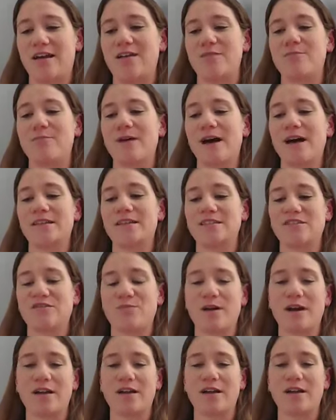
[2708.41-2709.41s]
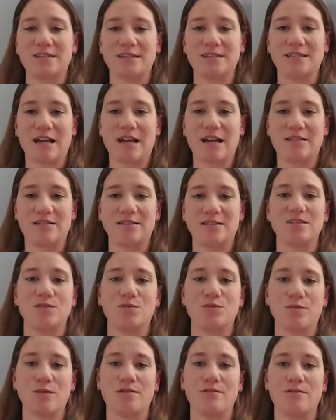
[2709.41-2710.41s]
and positive pregnancy test
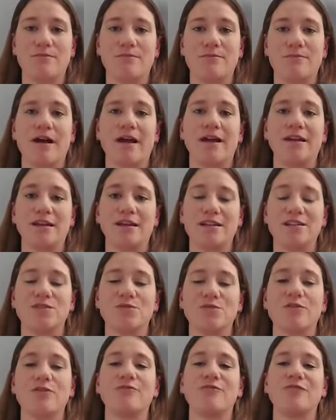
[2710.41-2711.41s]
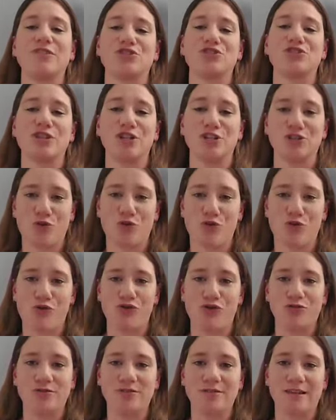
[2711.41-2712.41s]
is when my kids were officially
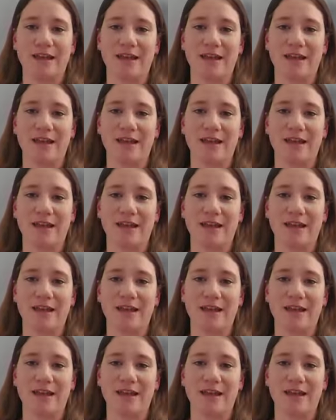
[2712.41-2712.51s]
told,